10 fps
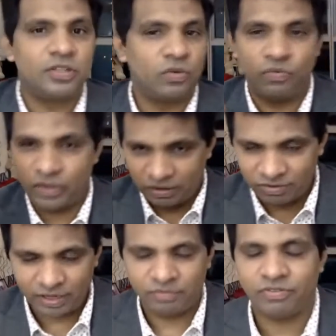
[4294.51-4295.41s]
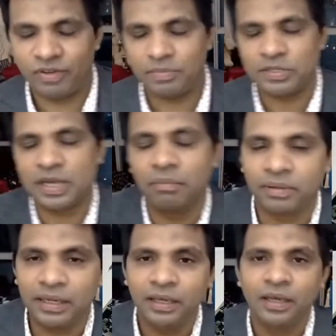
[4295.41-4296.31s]
It's a very, very famous
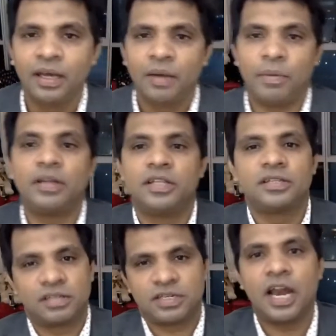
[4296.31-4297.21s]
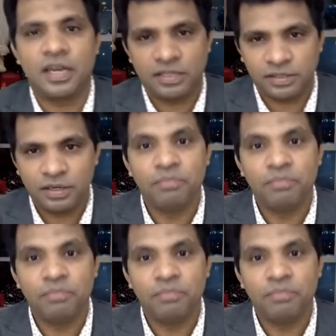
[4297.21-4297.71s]
company, but this is a strategy.